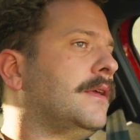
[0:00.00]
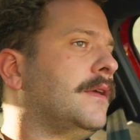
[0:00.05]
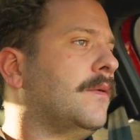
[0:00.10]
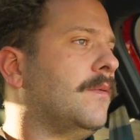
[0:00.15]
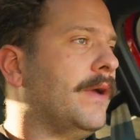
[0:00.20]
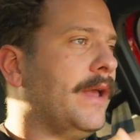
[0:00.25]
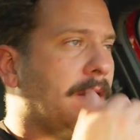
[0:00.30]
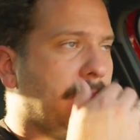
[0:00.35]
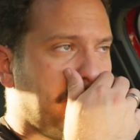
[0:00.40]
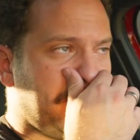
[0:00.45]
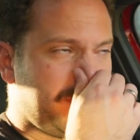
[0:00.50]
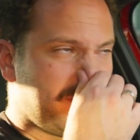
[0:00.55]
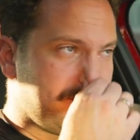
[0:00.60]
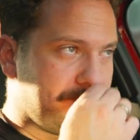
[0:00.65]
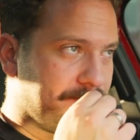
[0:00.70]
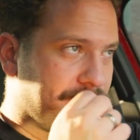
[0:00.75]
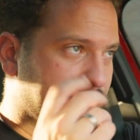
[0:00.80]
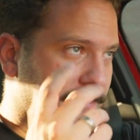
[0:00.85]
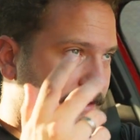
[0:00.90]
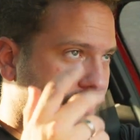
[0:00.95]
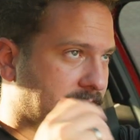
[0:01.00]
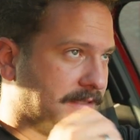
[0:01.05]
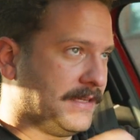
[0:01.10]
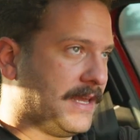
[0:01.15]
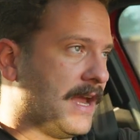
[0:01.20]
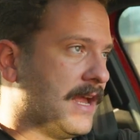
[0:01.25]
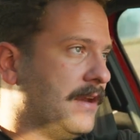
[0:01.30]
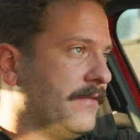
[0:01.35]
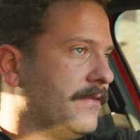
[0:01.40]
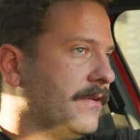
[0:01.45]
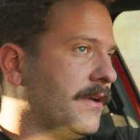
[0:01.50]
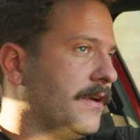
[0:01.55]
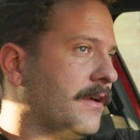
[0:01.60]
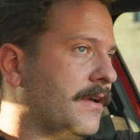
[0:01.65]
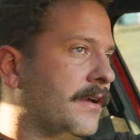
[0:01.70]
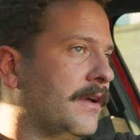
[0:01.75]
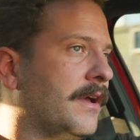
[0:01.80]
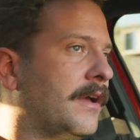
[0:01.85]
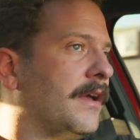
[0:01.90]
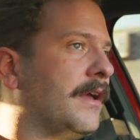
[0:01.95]
Well, this is kind of
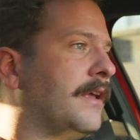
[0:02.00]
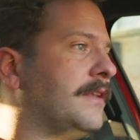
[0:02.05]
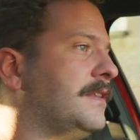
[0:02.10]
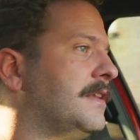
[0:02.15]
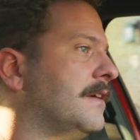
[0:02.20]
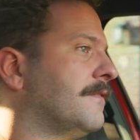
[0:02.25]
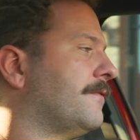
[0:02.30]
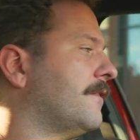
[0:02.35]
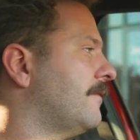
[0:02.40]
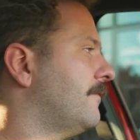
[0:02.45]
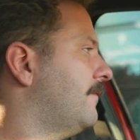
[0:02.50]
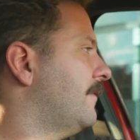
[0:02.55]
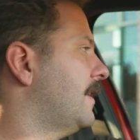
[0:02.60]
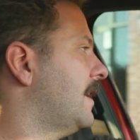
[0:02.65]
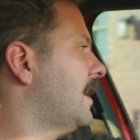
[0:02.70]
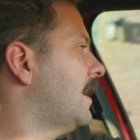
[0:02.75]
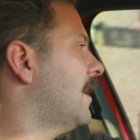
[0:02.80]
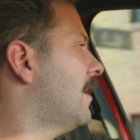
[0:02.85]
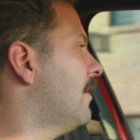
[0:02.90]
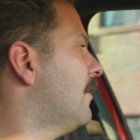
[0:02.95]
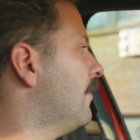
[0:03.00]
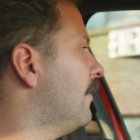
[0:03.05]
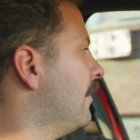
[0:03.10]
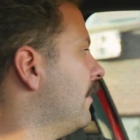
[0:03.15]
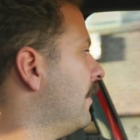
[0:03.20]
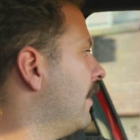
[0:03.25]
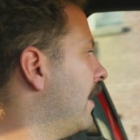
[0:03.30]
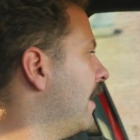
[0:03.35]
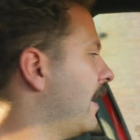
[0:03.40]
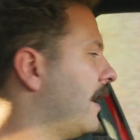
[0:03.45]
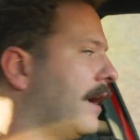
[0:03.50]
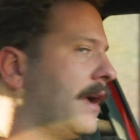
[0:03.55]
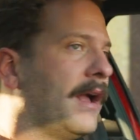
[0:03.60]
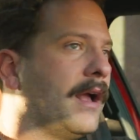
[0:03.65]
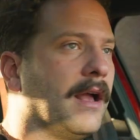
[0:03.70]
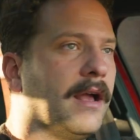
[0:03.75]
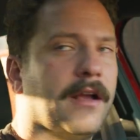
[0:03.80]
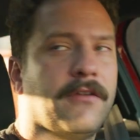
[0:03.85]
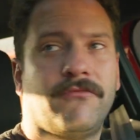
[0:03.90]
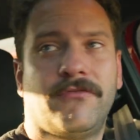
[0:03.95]
a different video.
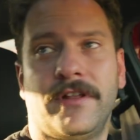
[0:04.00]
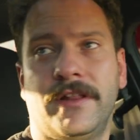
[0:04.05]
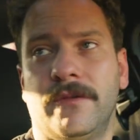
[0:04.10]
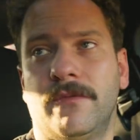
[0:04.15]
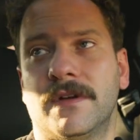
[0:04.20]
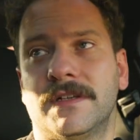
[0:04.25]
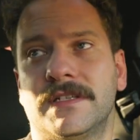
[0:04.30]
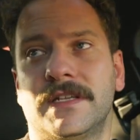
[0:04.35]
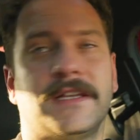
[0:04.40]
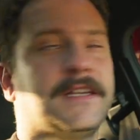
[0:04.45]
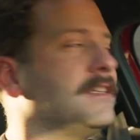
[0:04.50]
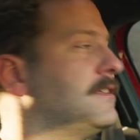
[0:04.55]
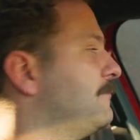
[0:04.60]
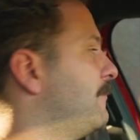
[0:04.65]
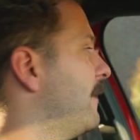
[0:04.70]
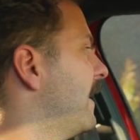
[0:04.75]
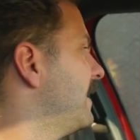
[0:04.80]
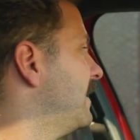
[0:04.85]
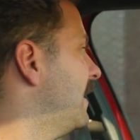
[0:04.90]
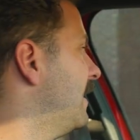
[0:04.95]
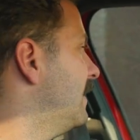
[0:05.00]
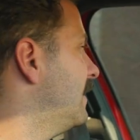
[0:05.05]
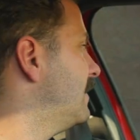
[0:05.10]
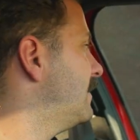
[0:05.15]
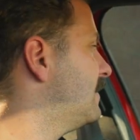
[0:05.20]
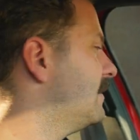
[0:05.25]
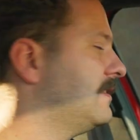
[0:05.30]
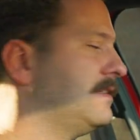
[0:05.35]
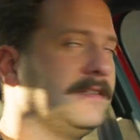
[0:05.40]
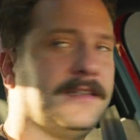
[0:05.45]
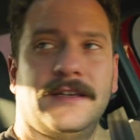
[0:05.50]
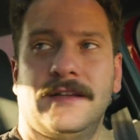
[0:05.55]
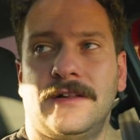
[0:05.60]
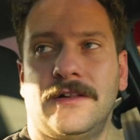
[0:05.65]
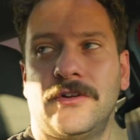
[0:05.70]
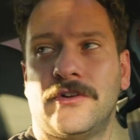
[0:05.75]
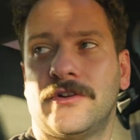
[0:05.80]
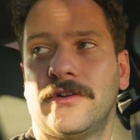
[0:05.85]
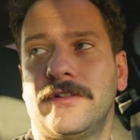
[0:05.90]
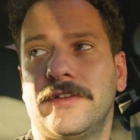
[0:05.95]
I really wasn't expecting this until
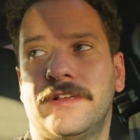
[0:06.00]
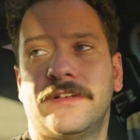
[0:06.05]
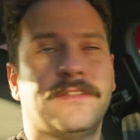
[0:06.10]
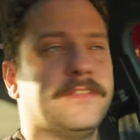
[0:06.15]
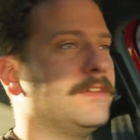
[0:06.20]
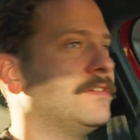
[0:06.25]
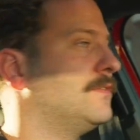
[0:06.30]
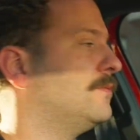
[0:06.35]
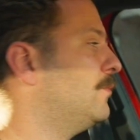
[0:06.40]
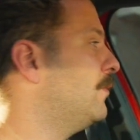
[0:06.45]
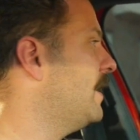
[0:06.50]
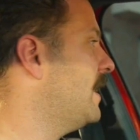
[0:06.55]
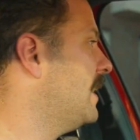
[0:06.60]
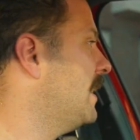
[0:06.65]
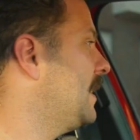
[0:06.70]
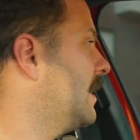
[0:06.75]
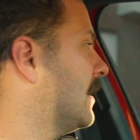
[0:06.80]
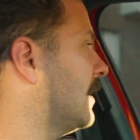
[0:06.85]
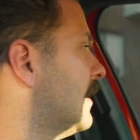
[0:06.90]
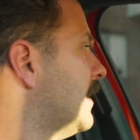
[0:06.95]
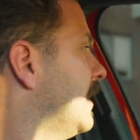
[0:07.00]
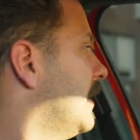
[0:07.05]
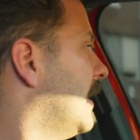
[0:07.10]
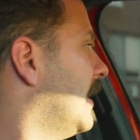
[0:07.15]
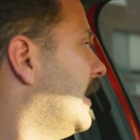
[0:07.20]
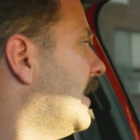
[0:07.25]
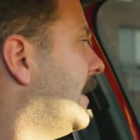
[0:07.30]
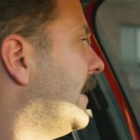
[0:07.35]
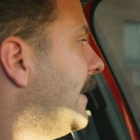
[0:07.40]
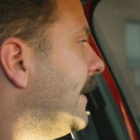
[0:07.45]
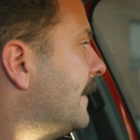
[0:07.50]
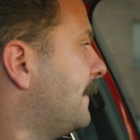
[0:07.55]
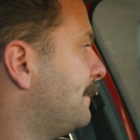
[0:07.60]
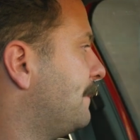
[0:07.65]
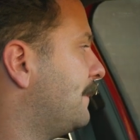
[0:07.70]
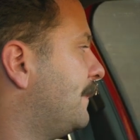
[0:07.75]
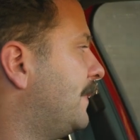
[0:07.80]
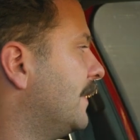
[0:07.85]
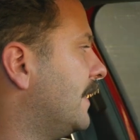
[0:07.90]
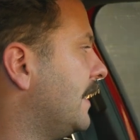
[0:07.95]
earlier this week,
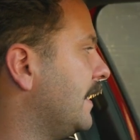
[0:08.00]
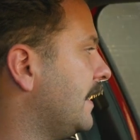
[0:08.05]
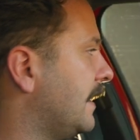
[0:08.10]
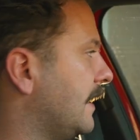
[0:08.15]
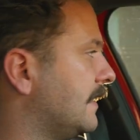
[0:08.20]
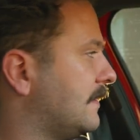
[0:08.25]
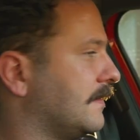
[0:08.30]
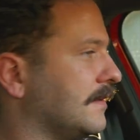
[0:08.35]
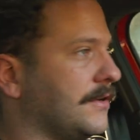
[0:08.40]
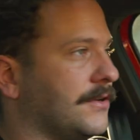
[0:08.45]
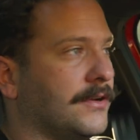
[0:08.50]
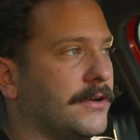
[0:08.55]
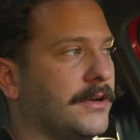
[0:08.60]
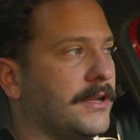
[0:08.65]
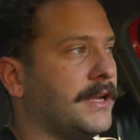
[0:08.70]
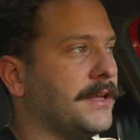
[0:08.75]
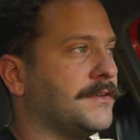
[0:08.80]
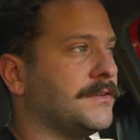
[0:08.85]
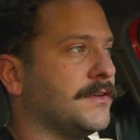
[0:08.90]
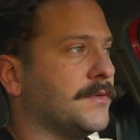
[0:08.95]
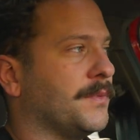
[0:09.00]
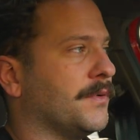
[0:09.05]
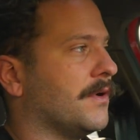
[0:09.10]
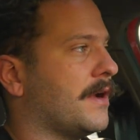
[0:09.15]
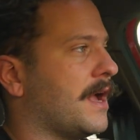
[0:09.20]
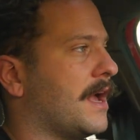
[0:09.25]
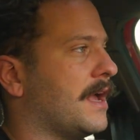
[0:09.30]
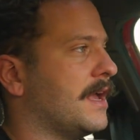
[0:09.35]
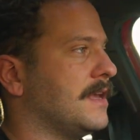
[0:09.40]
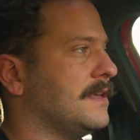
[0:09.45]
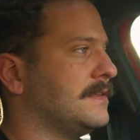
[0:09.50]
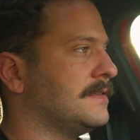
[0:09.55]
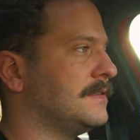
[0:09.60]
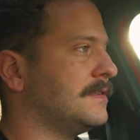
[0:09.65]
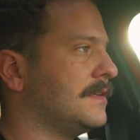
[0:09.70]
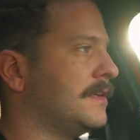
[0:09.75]
but it's a good surprise.